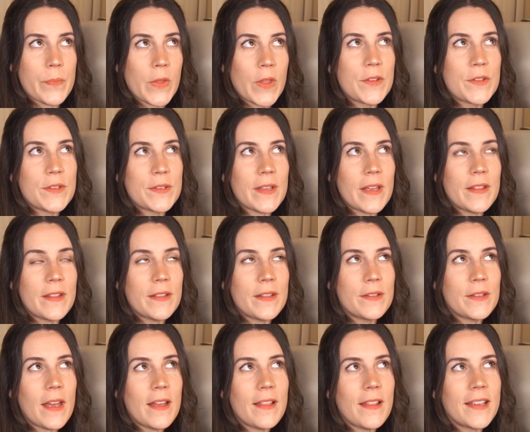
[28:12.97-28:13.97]

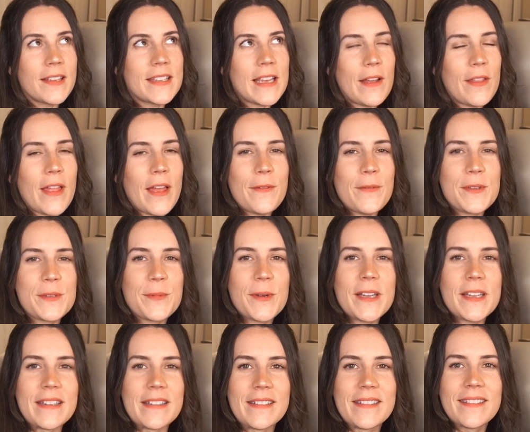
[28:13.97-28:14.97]
liked how that was
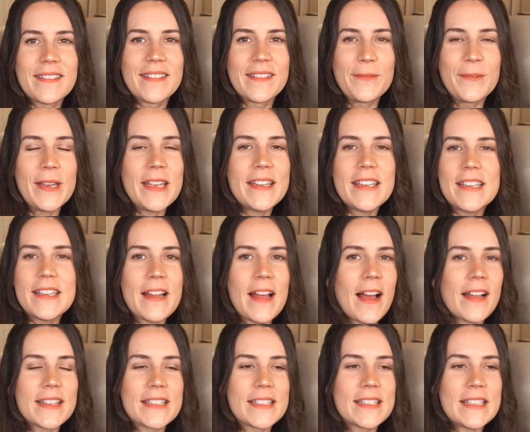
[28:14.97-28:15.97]
written. Like, we did
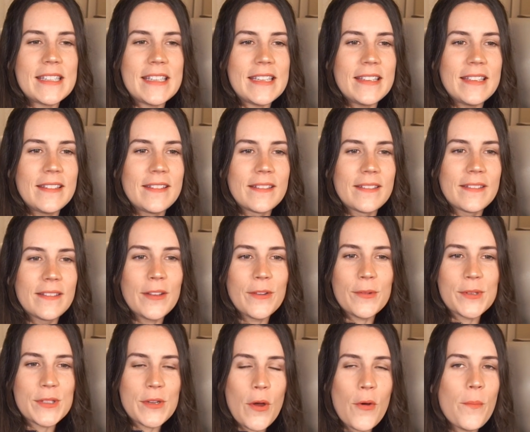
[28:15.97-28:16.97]
not see,
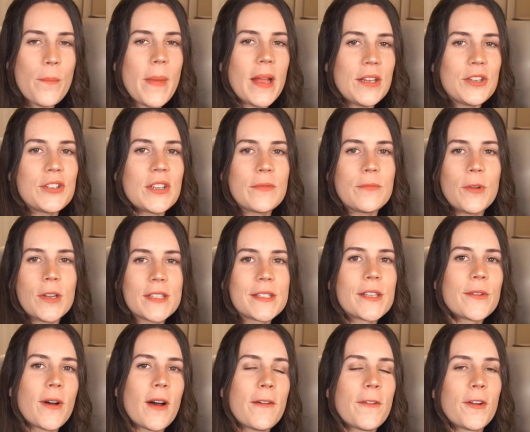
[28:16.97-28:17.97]
there was no mention
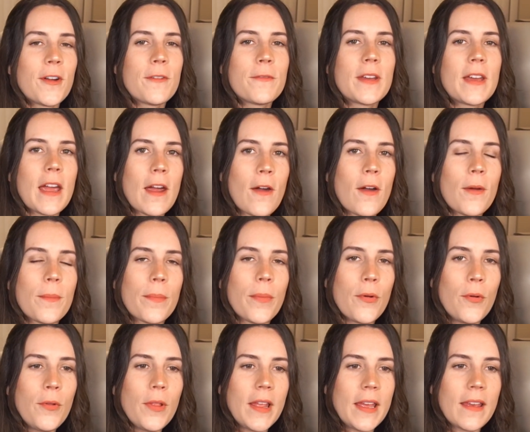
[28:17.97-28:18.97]
whatsoever of Geralt
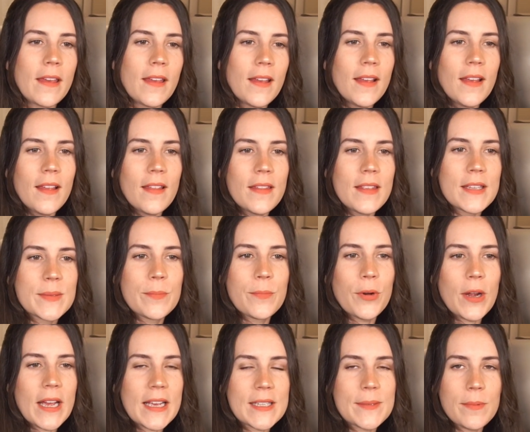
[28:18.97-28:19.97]
pulling this
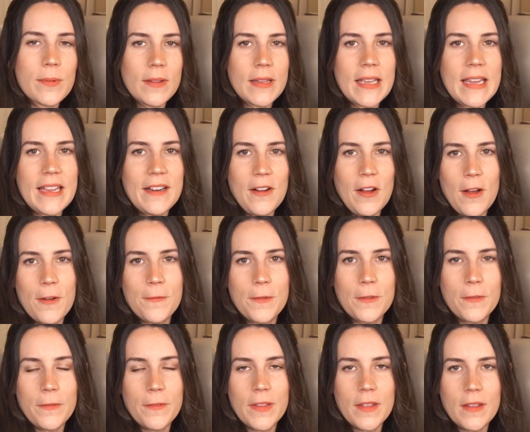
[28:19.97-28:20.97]
brass plate off
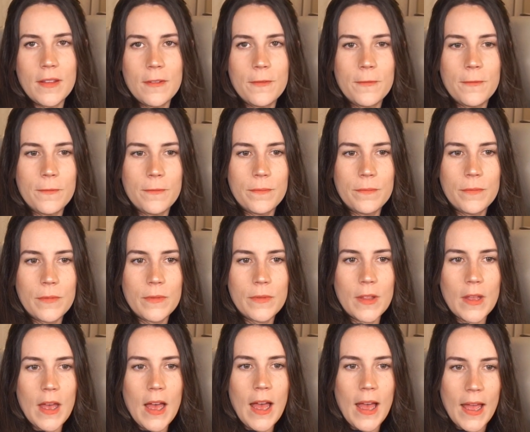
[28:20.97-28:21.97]
of the
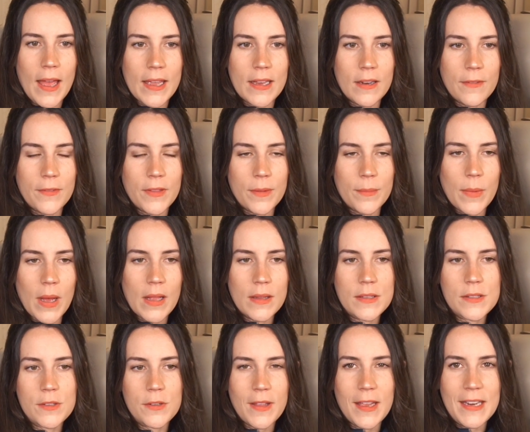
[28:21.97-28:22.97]
hide of the
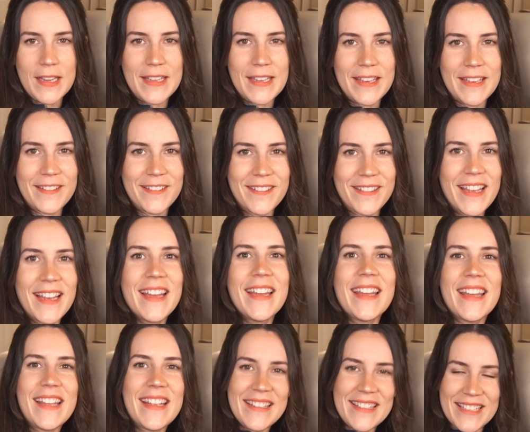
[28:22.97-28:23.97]
monster that he killed
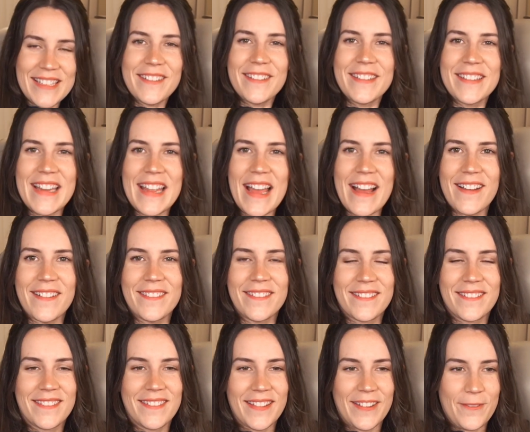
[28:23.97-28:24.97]
until now.
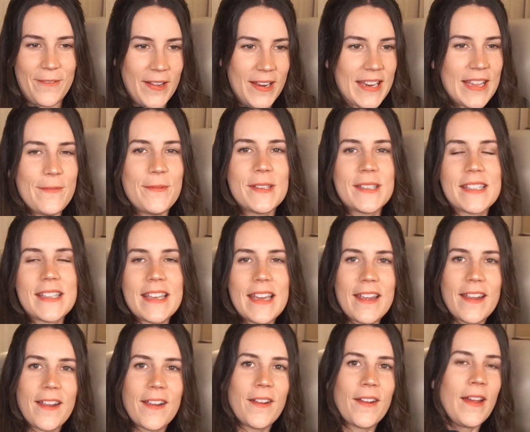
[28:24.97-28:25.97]
Like, when he was
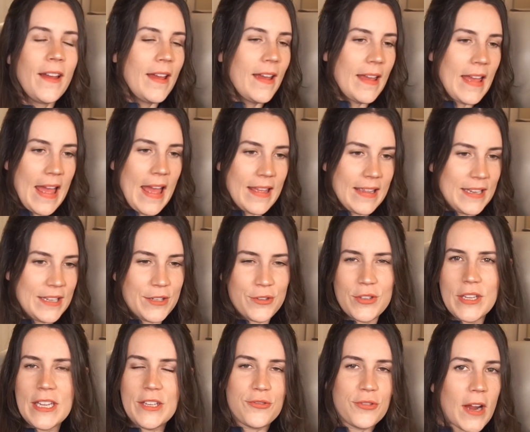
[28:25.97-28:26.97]
there,
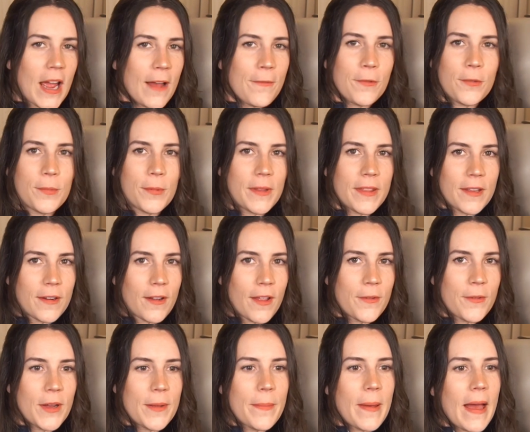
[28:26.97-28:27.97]
he traveled with it
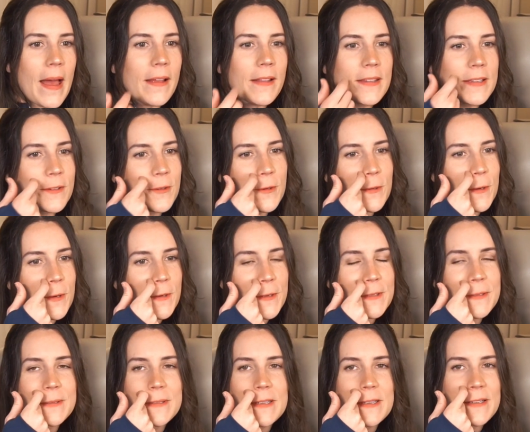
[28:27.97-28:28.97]
all the way back to
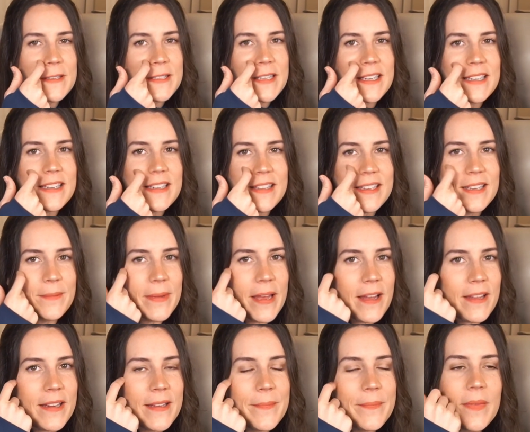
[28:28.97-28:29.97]
Coral's, didn't say anything
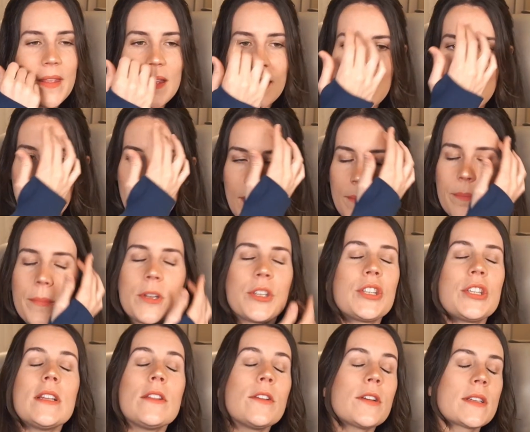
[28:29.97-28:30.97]
about it. But
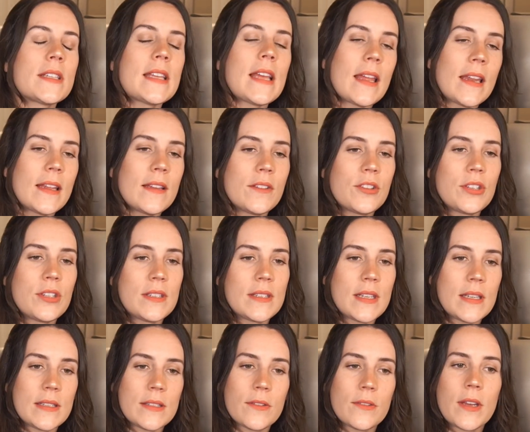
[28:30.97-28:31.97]
she looks at it and she
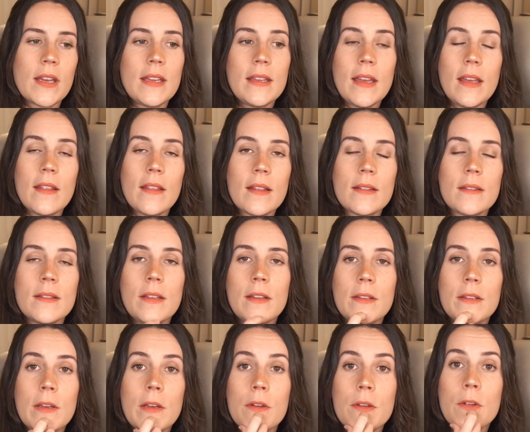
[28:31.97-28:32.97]
says, okay, yeah,
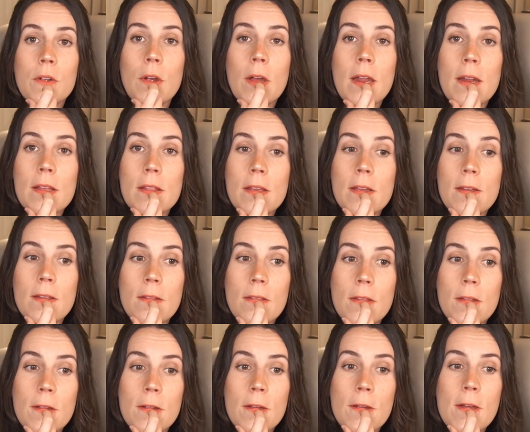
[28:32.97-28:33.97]
you're heading there.
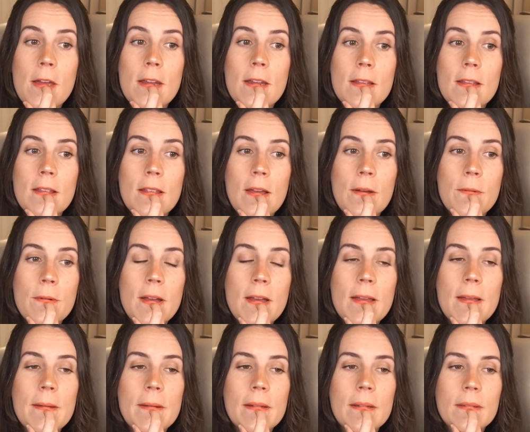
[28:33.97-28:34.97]
You're heading that
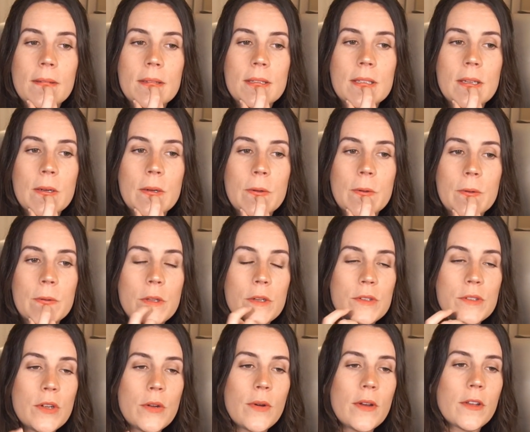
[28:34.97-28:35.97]
way. So
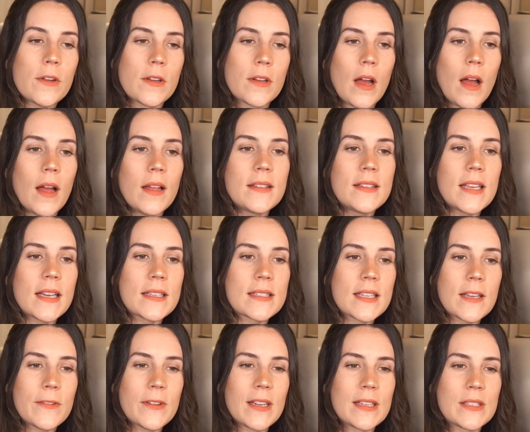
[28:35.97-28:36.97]
there's no other
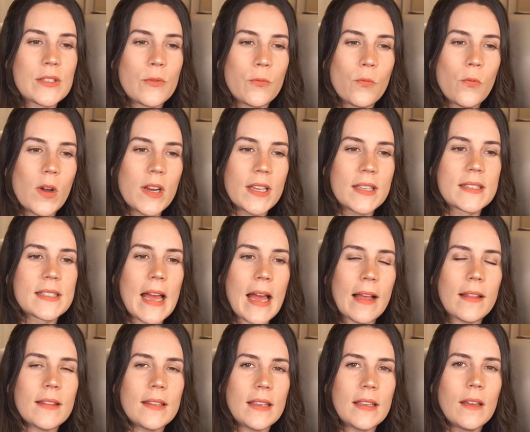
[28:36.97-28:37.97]
context given as to what
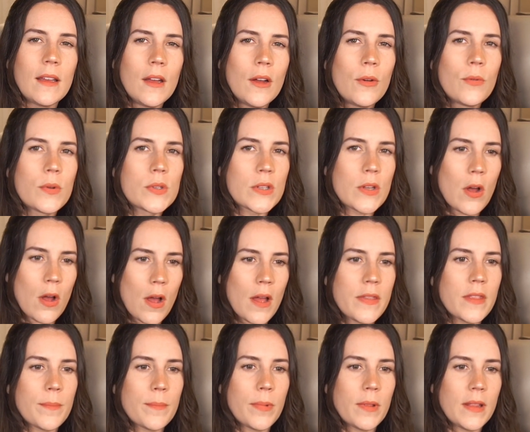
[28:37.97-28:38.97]
exactly was
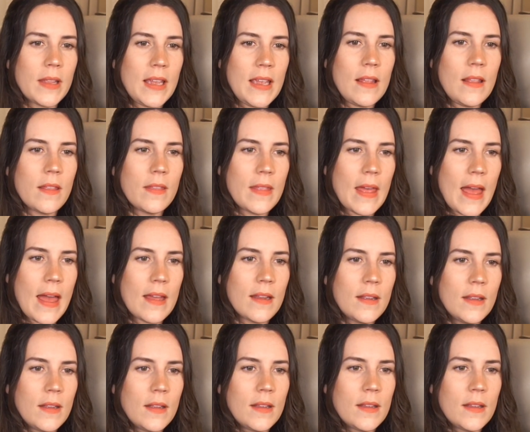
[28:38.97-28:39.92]
on the plate that